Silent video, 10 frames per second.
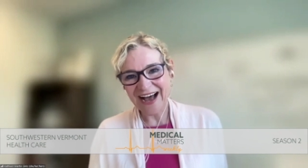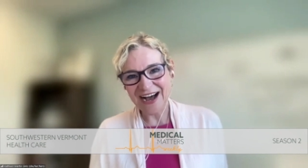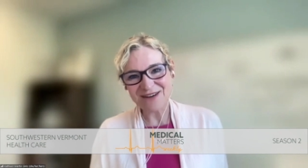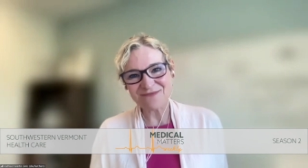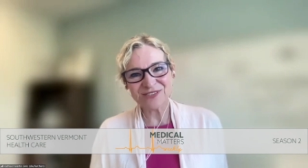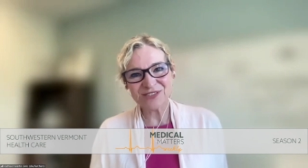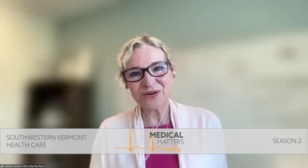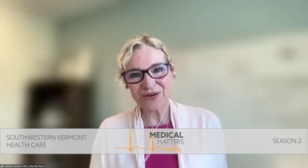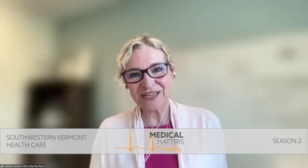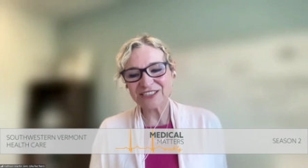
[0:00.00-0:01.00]
Um,
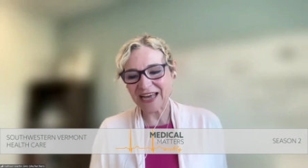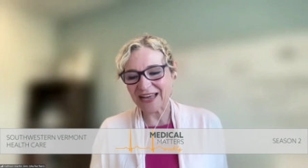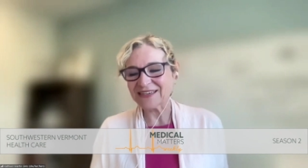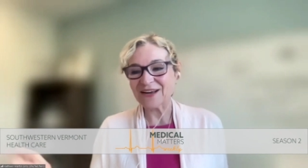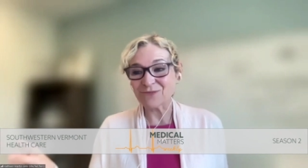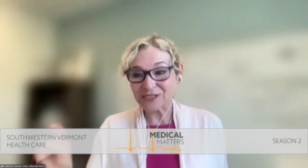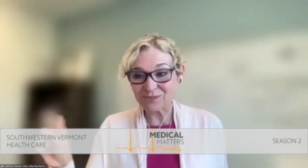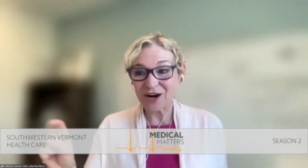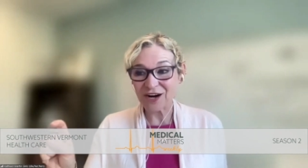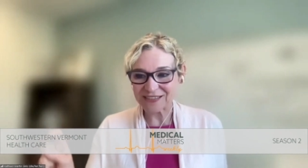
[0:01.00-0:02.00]
so it and it
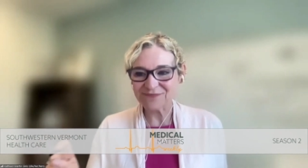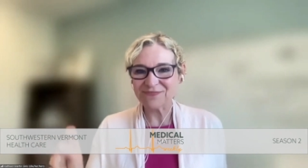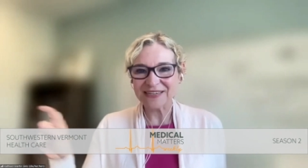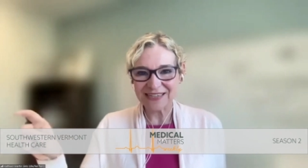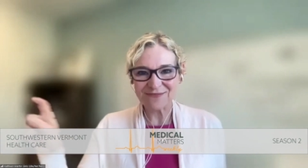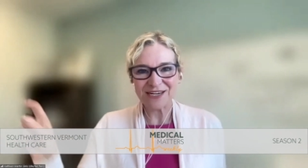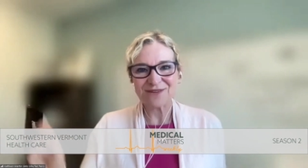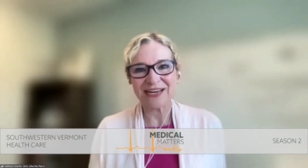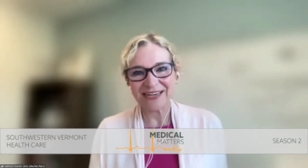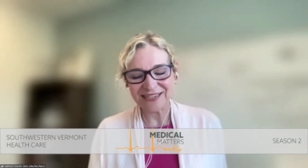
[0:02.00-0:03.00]
was marked
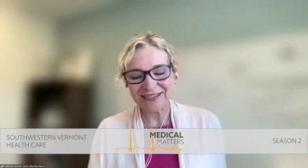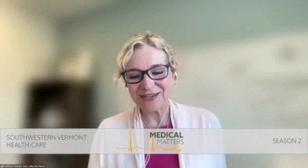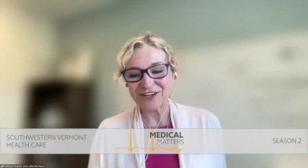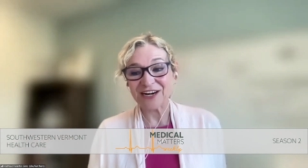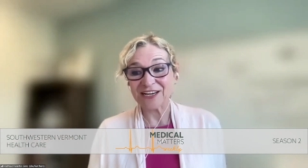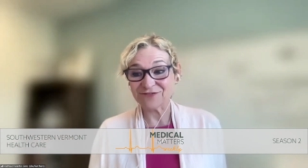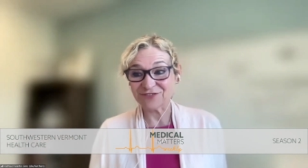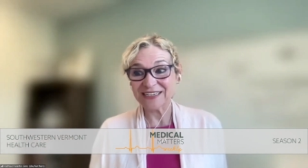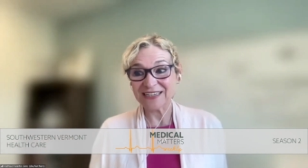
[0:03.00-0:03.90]
kilometer by kilometer. And I